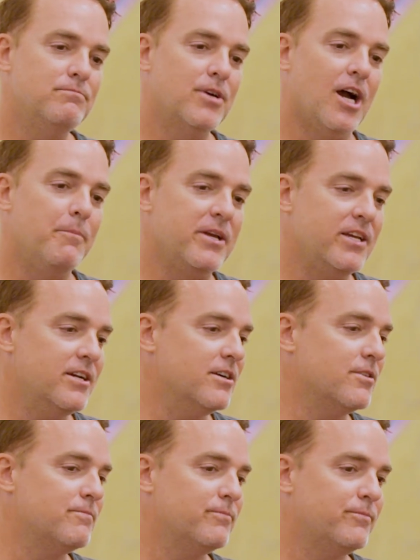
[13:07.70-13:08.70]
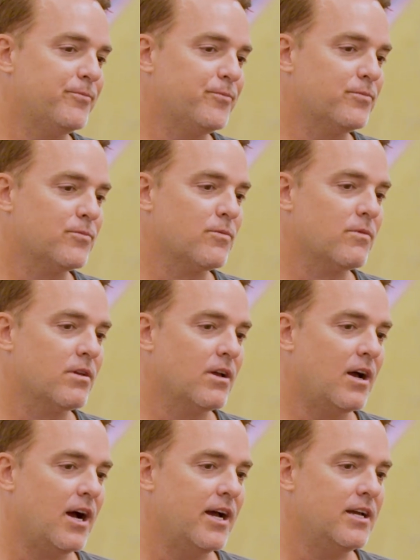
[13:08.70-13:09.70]
coming here,
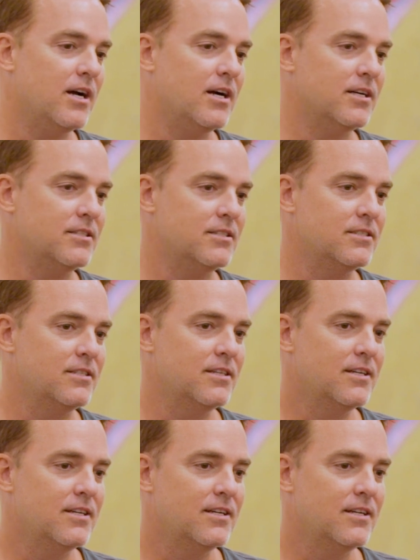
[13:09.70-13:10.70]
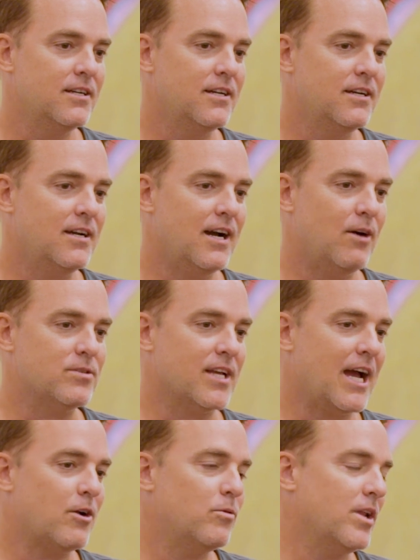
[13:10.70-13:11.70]
I was
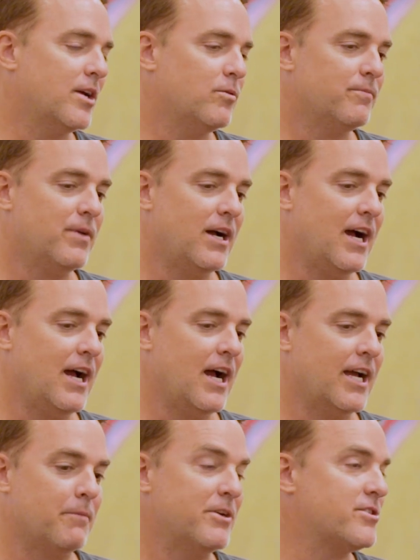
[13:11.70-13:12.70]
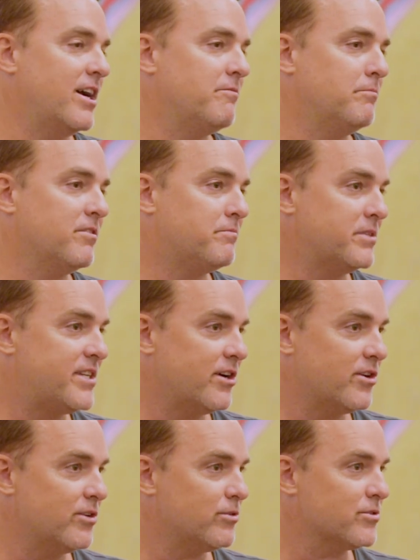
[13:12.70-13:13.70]
like, I got to make sure I have enough
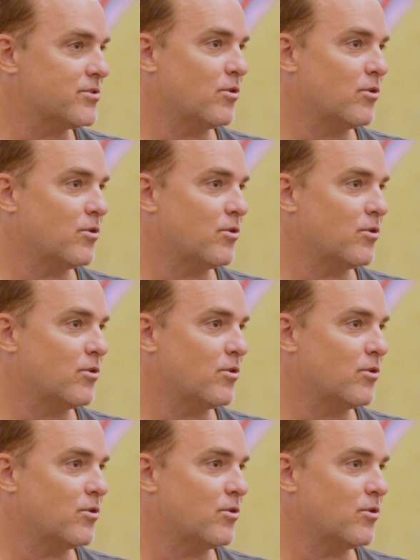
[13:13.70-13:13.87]
materials,